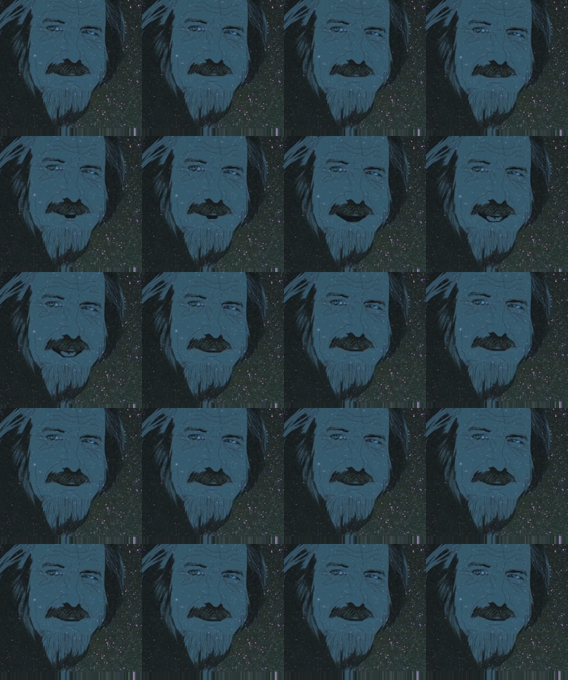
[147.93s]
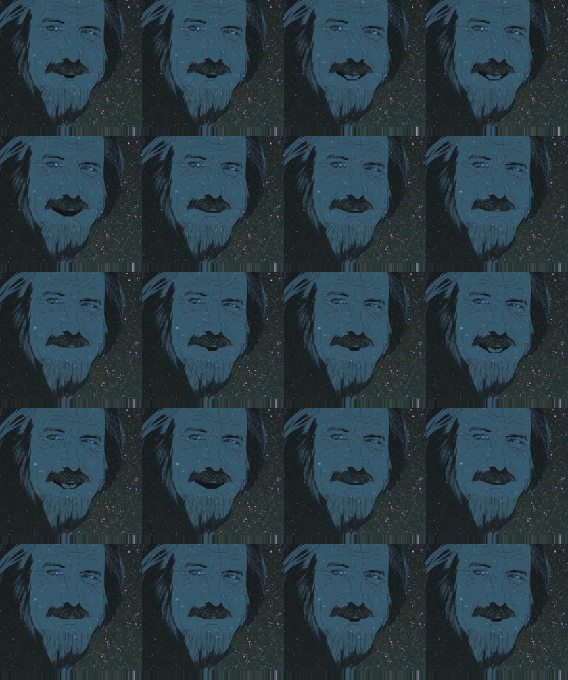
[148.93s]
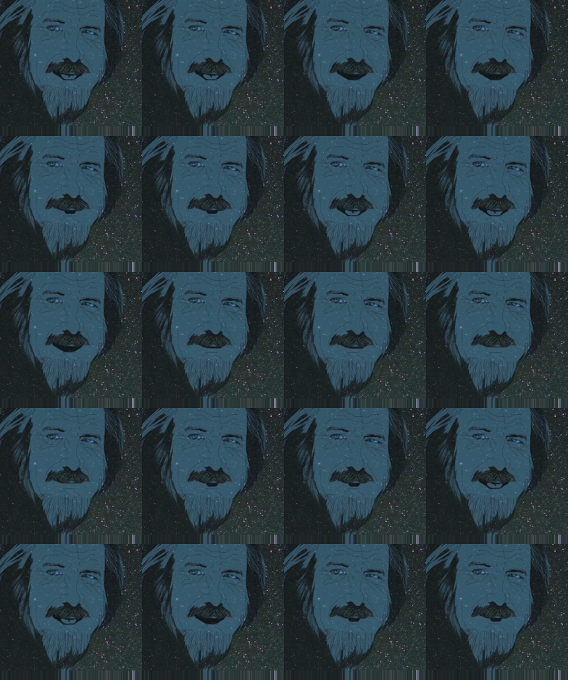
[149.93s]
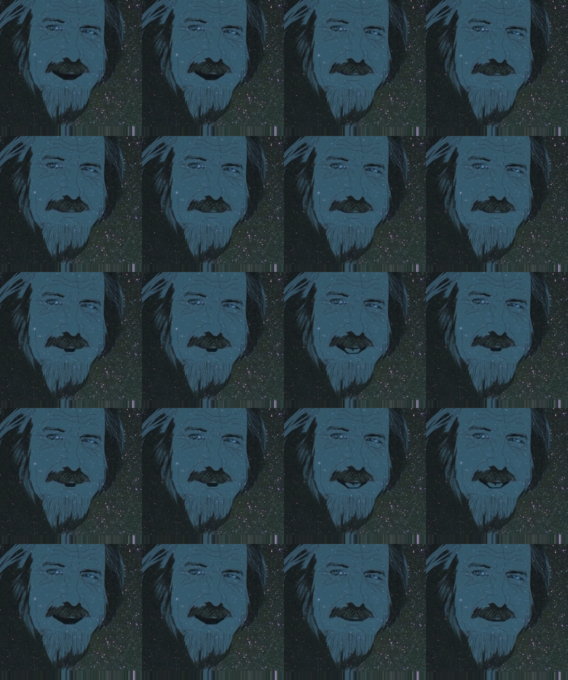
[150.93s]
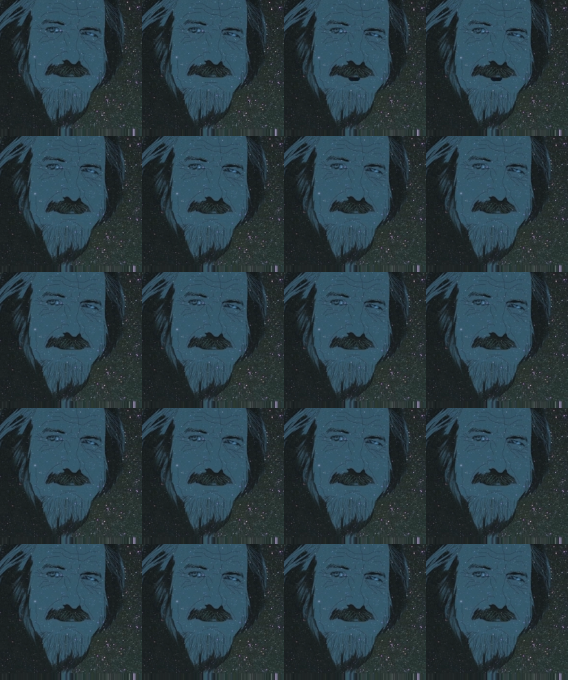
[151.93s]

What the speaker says: or you never know what will be the consequences of good fortune.